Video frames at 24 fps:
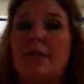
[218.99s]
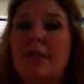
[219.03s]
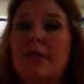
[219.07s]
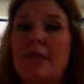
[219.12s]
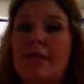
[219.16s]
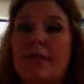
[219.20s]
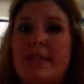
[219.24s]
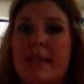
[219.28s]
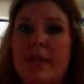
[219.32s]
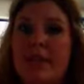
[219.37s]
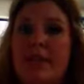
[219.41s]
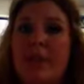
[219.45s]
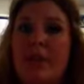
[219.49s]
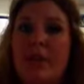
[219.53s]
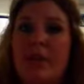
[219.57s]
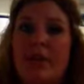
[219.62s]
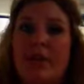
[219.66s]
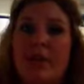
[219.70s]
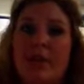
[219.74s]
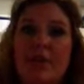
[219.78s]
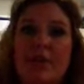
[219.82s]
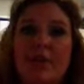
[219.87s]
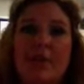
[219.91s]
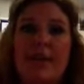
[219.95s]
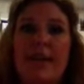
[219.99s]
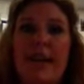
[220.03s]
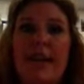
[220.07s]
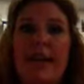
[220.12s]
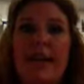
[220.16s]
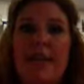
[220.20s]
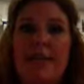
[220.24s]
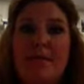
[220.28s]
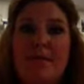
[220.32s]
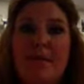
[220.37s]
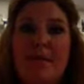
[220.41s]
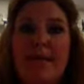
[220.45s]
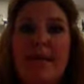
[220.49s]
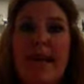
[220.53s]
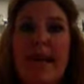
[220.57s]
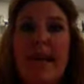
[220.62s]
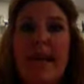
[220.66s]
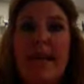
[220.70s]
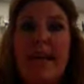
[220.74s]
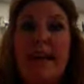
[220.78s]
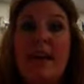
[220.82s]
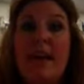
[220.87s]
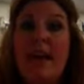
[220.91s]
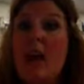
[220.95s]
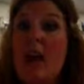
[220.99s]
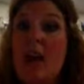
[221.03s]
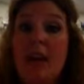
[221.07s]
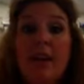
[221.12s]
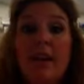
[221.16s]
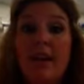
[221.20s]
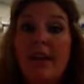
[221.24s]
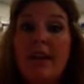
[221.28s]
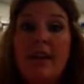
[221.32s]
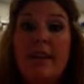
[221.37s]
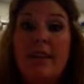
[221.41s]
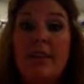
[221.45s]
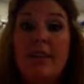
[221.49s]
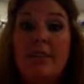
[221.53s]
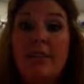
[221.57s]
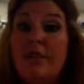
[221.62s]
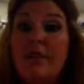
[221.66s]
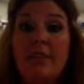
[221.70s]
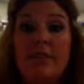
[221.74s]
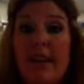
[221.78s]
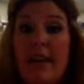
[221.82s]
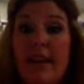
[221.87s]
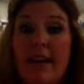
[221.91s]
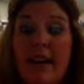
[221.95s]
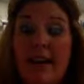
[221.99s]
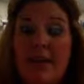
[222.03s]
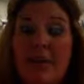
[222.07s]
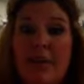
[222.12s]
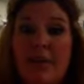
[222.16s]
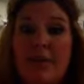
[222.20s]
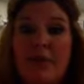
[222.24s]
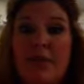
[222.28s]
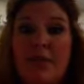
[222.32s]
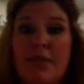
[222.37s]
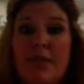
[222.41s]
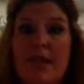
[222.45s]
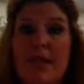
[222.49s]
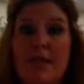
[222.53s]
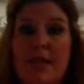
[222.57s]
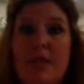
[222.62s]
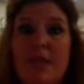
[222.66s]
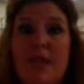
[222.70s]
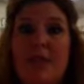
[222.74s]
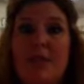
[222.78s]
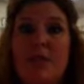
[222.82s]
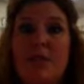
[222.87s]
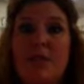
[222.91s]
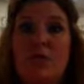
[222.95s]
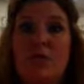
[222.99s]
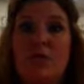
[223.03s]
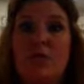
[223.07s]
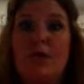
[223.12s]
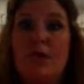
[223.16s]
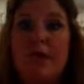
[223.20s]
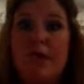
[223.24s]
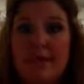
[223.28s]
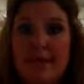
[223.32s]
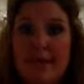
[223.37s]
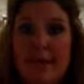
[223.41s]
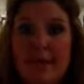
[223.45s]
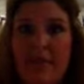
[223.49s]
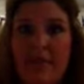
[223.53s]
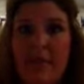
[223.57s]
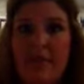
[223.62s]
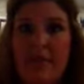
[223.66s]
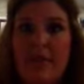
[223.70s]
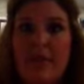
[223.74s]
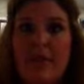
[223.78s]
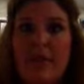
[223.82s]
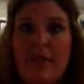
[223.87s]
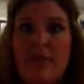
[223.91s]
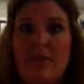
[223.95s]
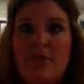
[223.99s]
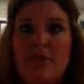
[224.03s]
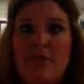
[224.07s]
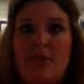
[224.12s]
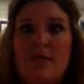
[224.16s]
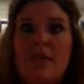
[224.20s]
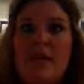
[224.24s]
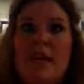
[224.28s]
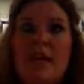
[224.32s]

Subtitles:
For example, there are certain items that are illegal. You cannot purchase them in a store that's government sanctioned.